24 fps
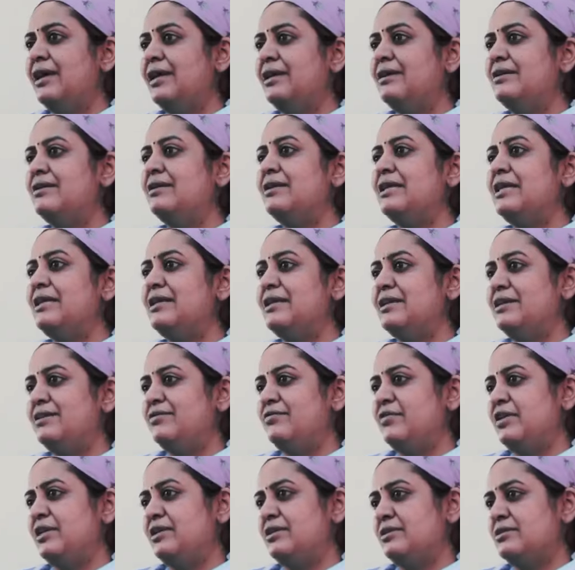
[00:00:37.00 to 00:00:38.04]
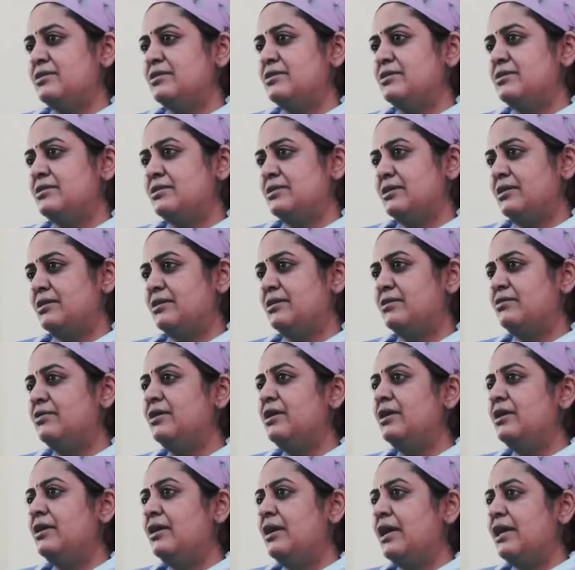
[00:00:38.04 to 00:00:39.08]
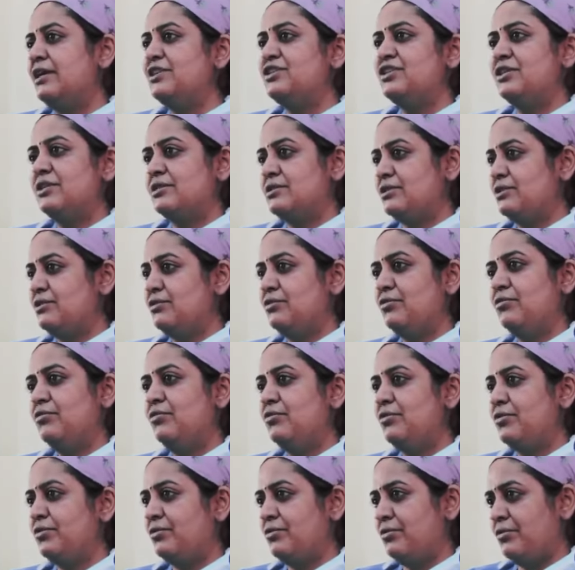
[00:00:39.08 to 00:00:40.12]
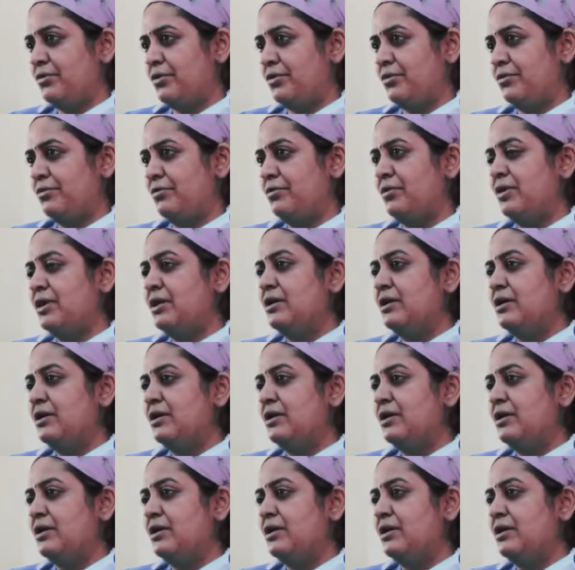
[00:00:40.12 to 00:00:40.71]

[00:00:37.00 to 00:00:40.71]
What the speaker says: and inconveniences her, and she doesn't know who to go to.